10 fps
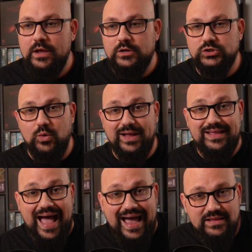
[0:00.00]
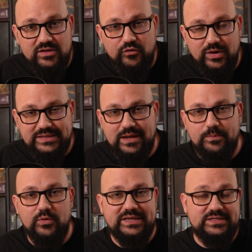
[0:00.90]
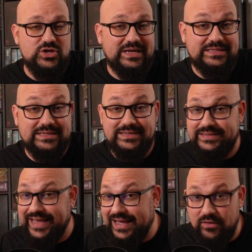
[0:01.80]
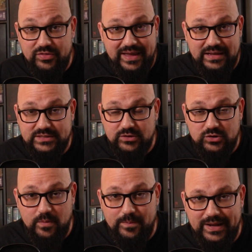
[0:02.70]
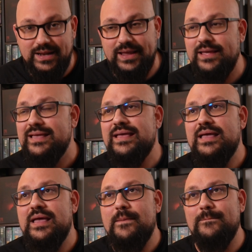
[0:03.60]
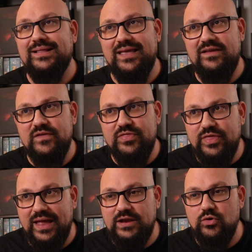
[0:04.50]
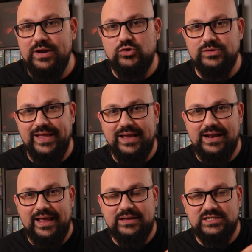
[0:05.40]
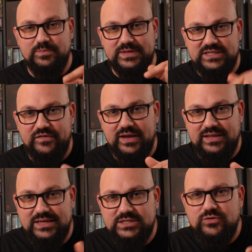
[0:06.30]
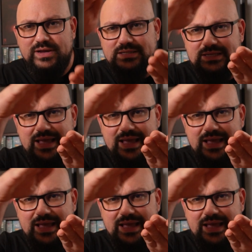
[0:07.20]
So what I did, for example, is just take out the insert completely, but even then you need to take like specific districts